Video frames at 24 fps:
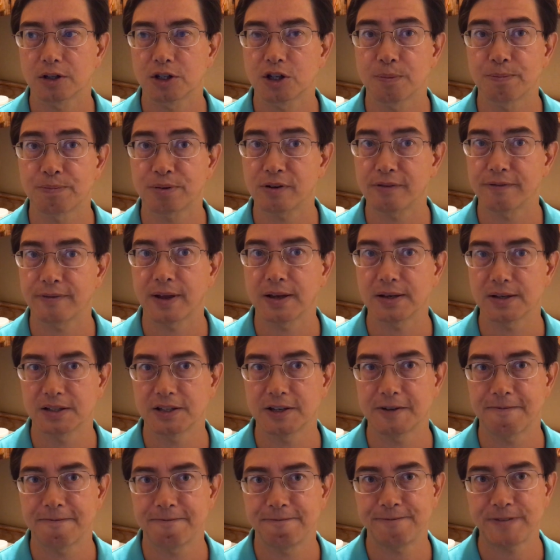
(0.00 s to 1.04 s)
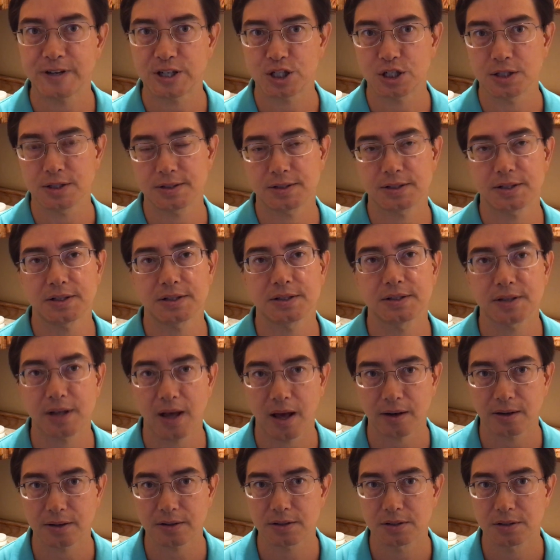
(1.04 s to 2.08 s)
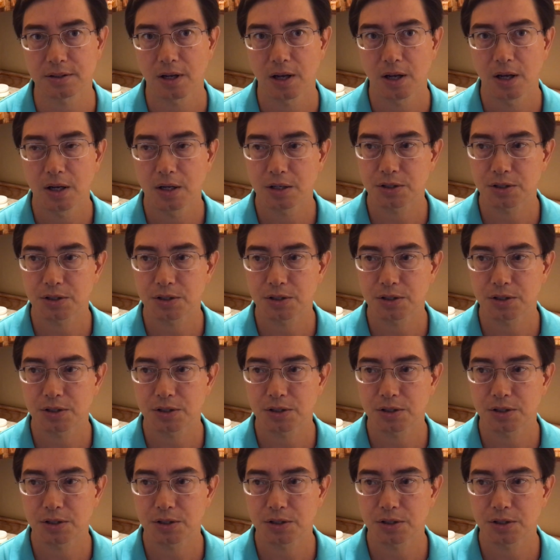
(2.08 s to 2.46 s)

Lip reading: to prevent deficiency status.